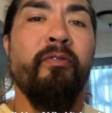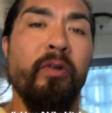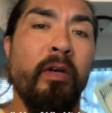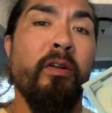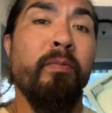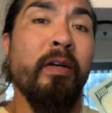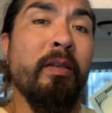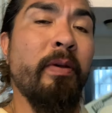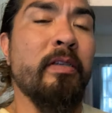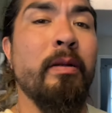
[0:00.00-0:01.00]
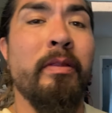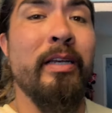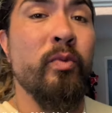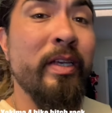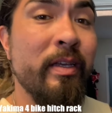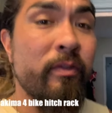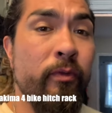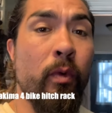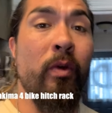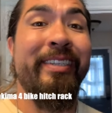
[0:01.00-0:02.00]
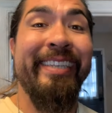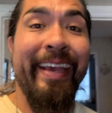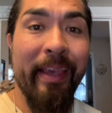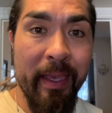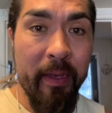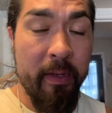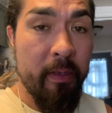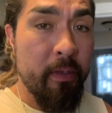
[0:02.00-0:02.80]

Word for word: for 100 bucks. I picked it up last weekend for 10